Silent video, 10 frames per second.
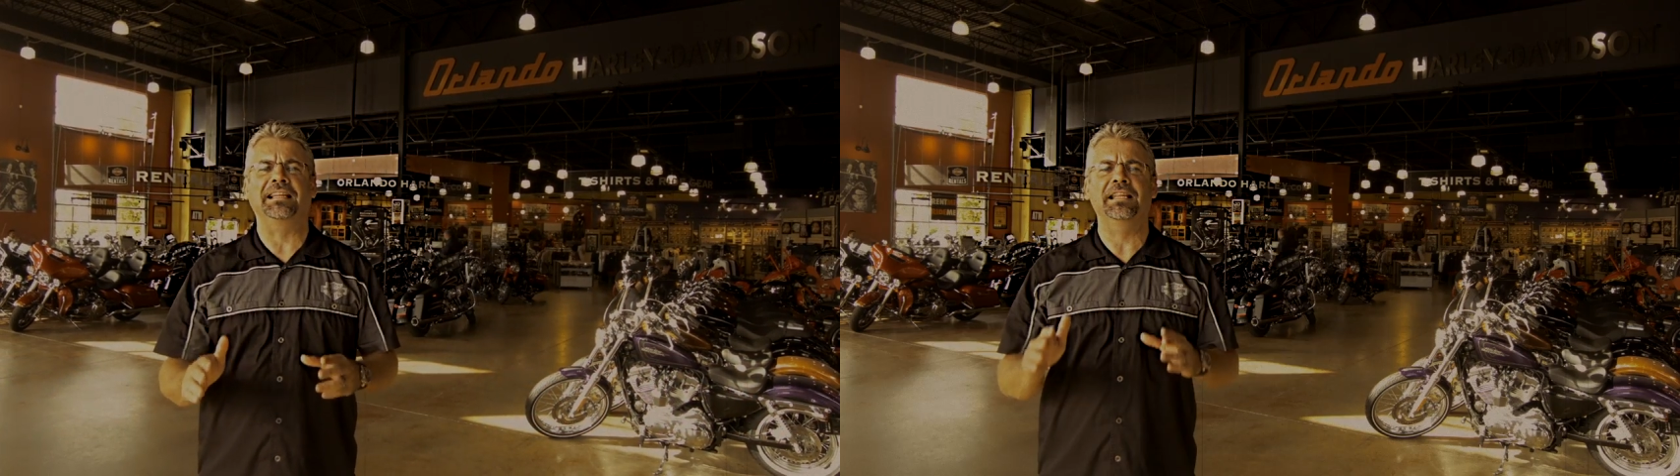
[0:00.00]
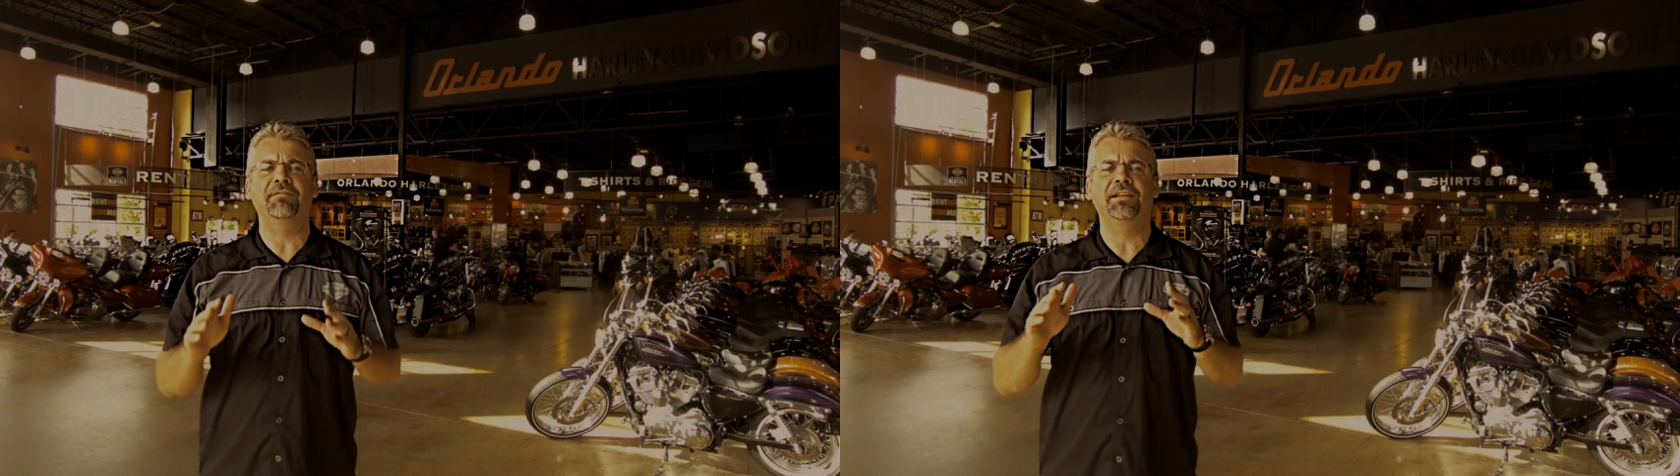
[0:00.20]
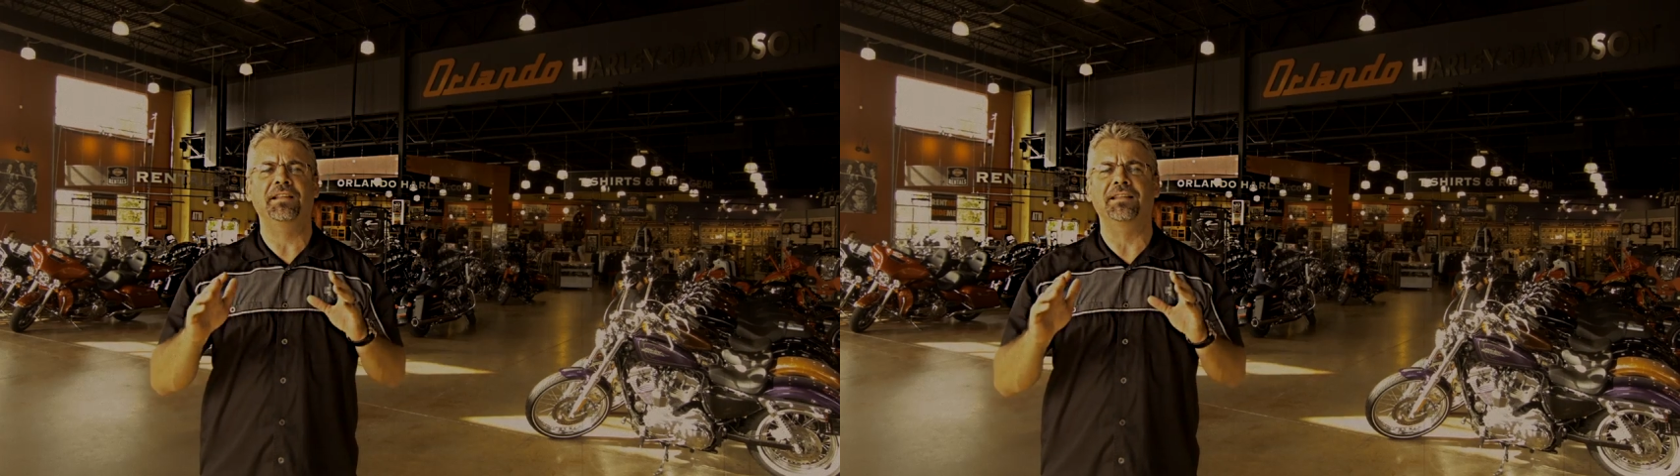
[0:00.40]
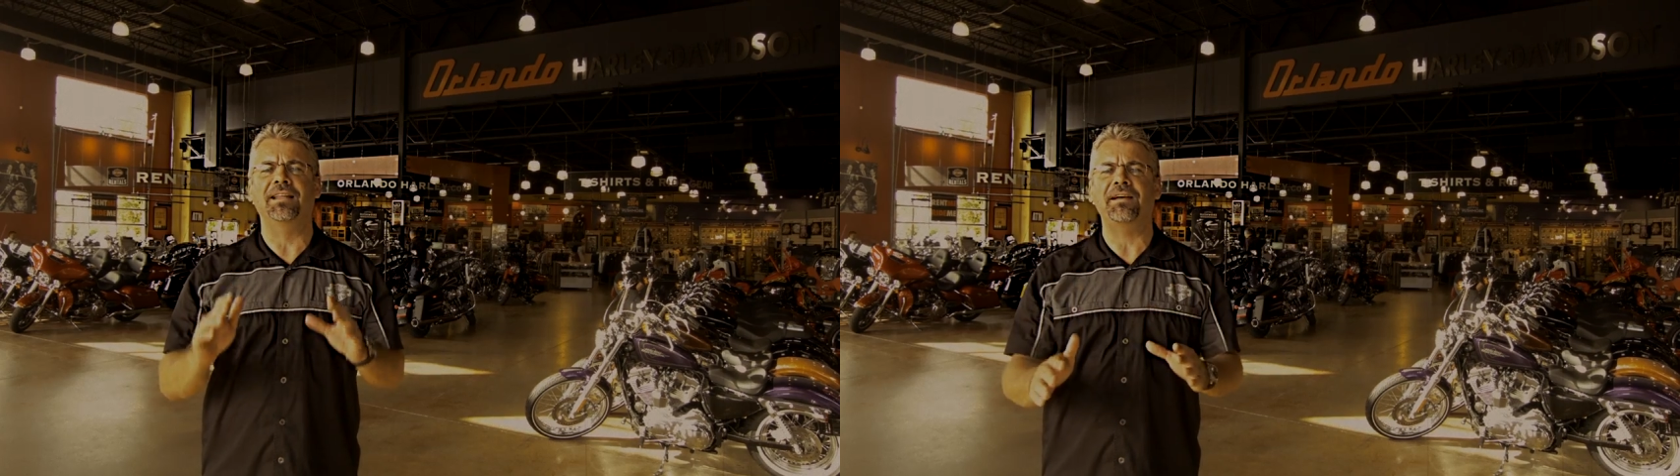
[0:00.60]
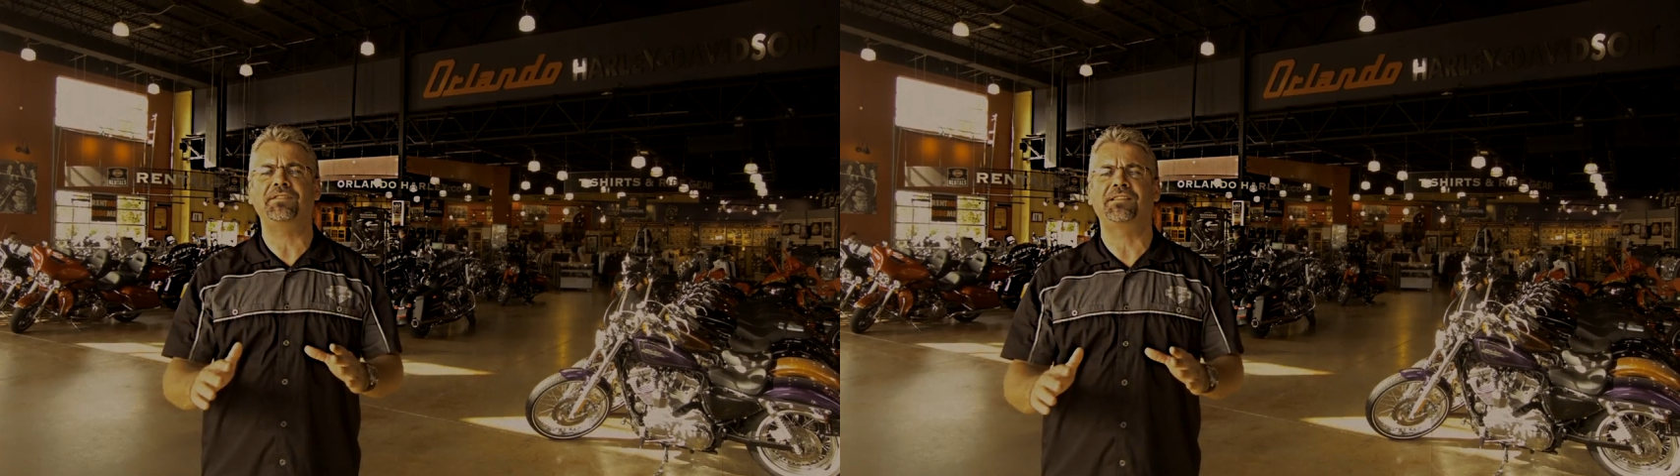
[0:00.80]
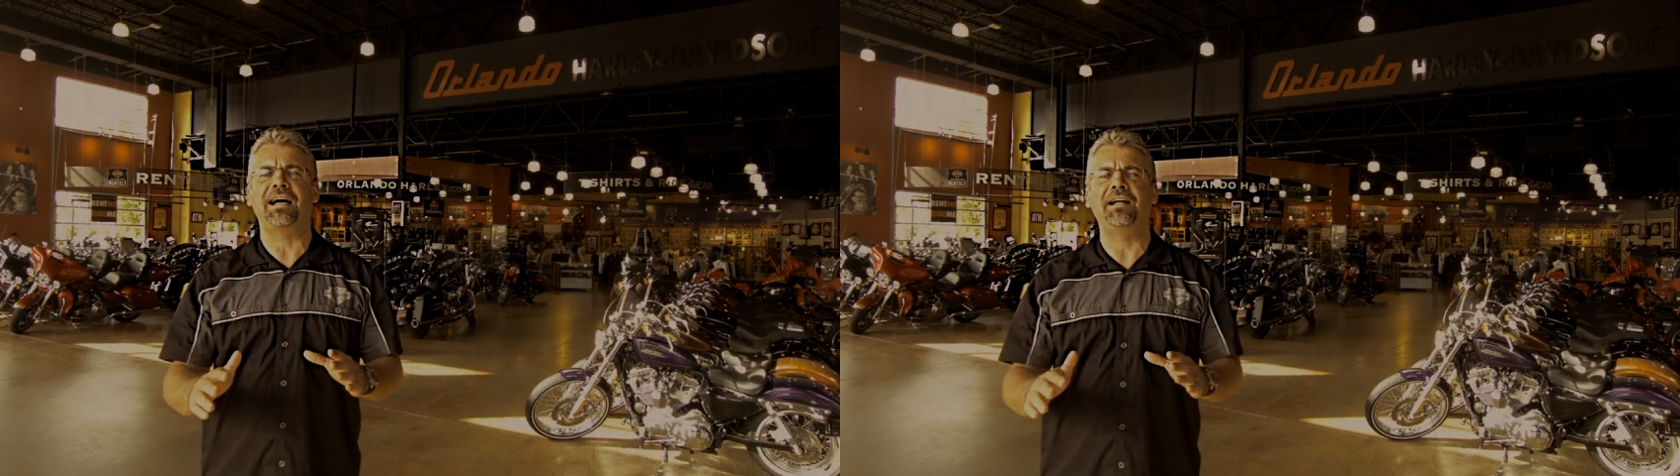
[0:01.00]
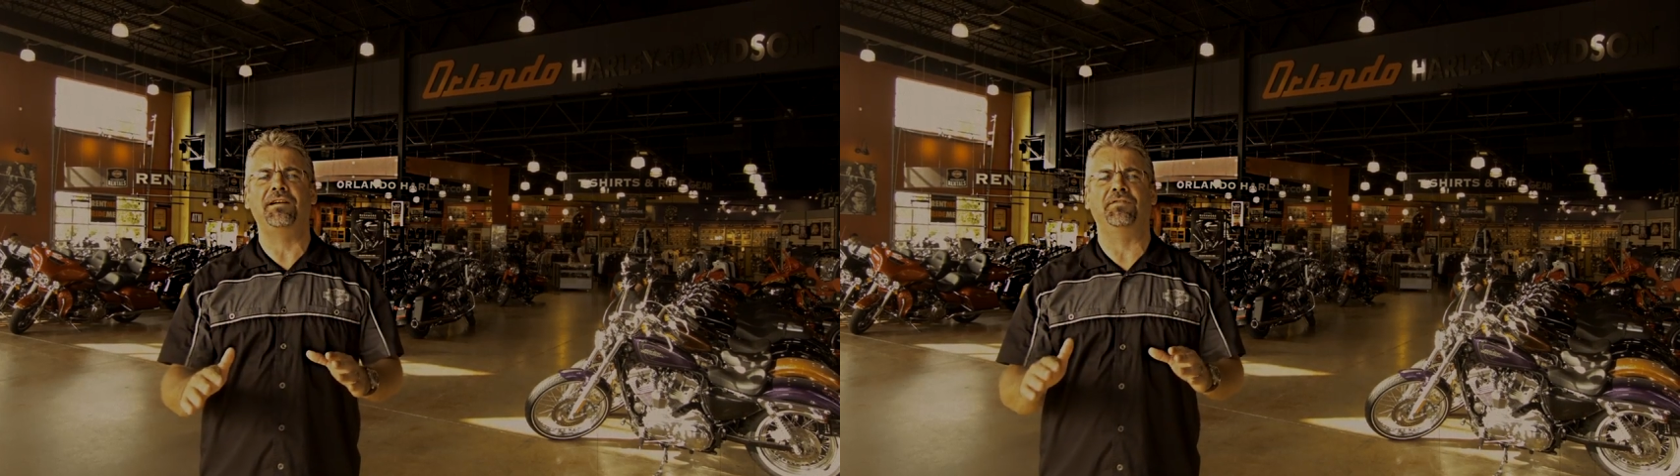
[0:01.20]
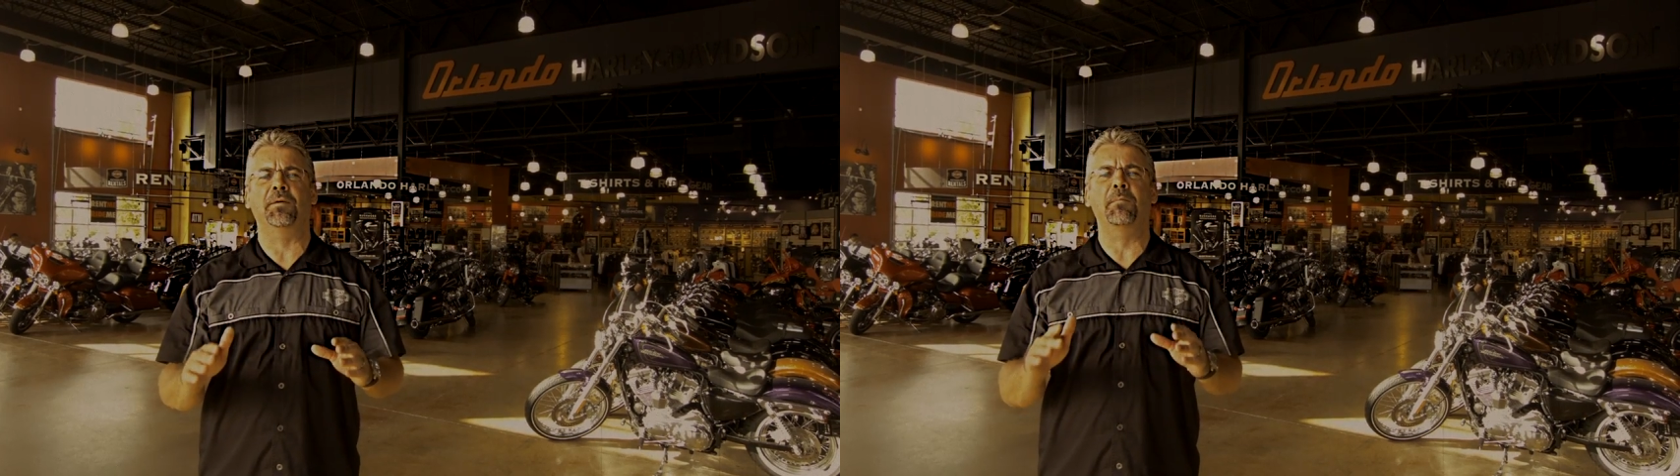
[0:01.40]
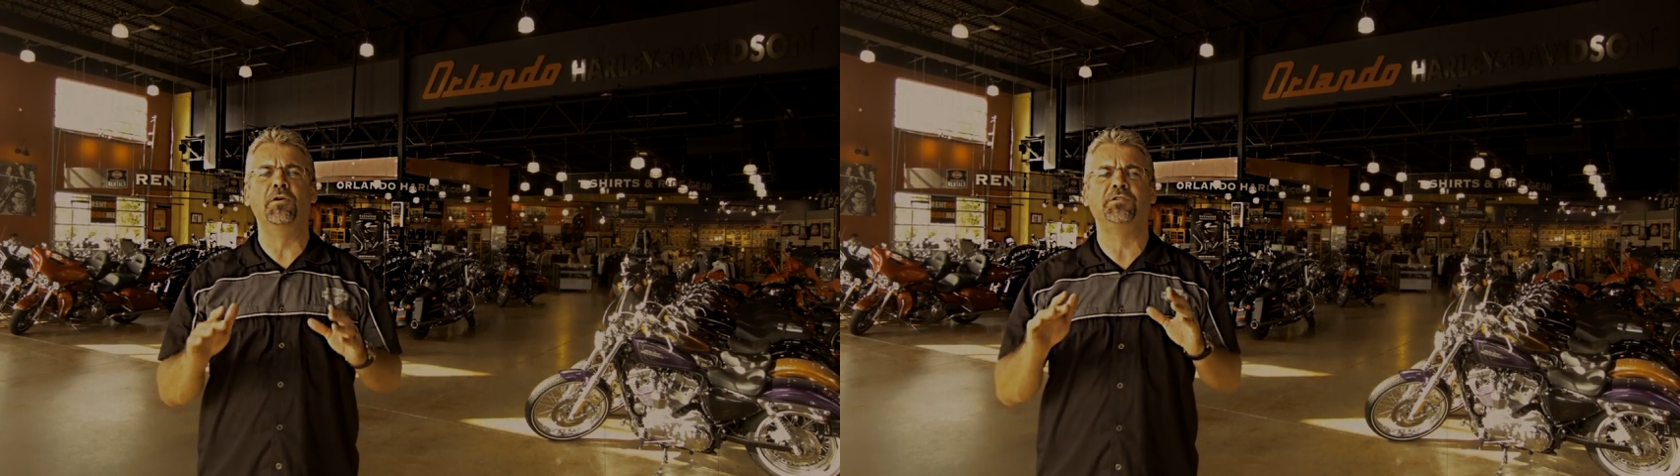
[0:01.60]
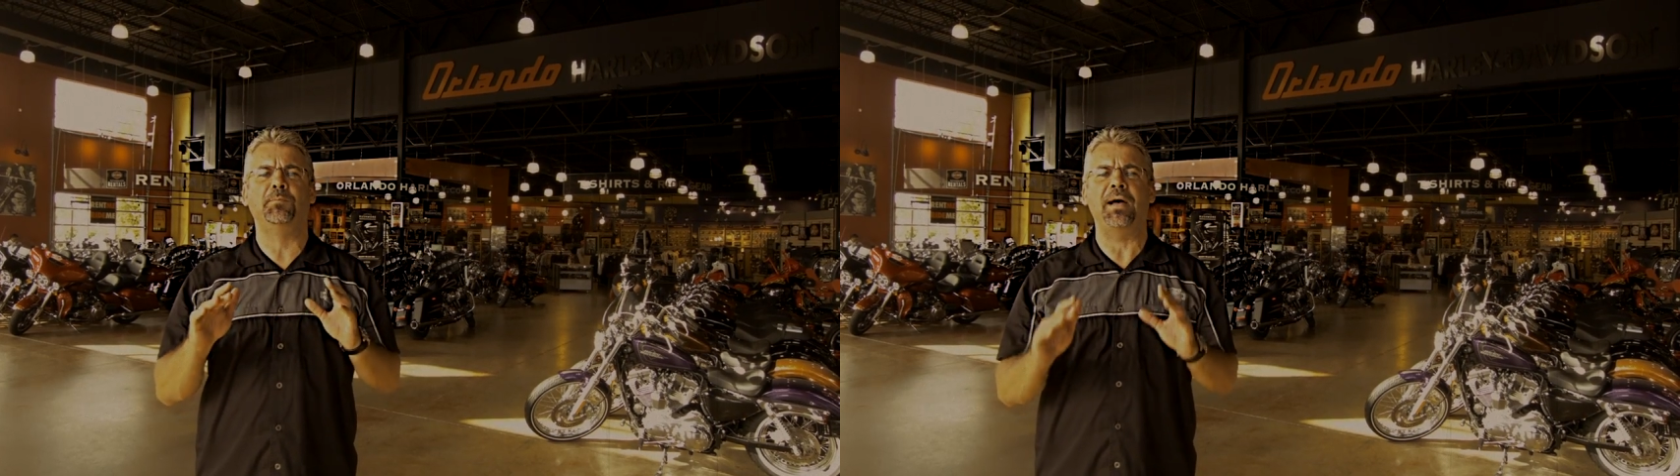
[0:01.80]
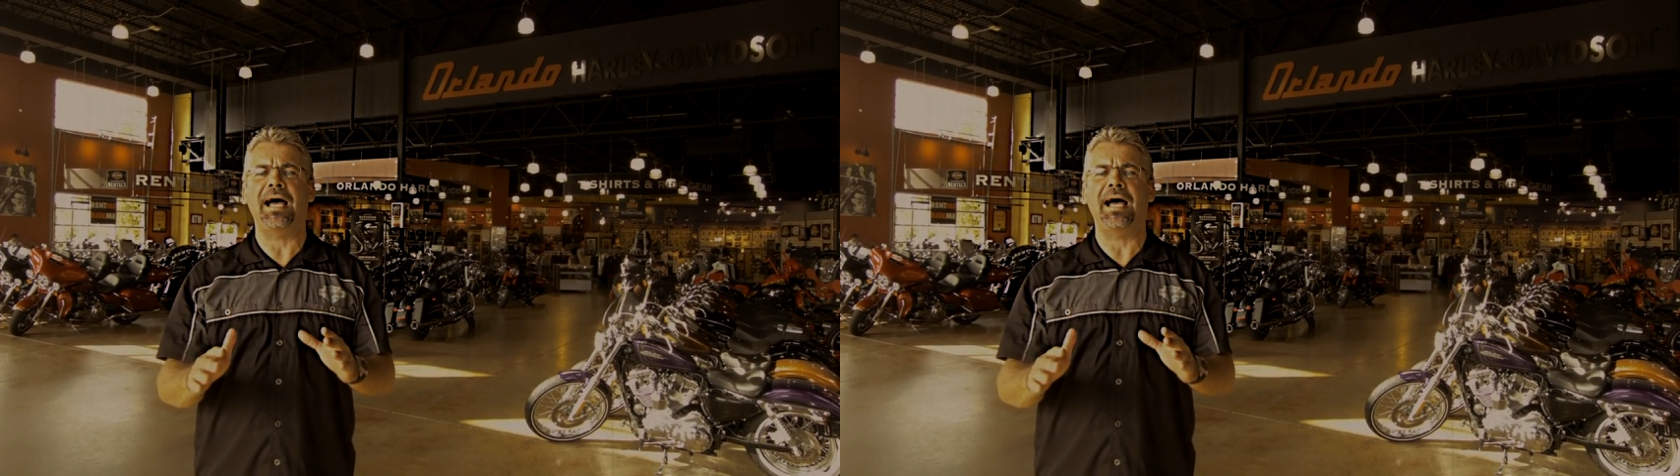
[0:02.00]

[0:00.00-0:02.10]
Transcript: and living the lifestyle of the most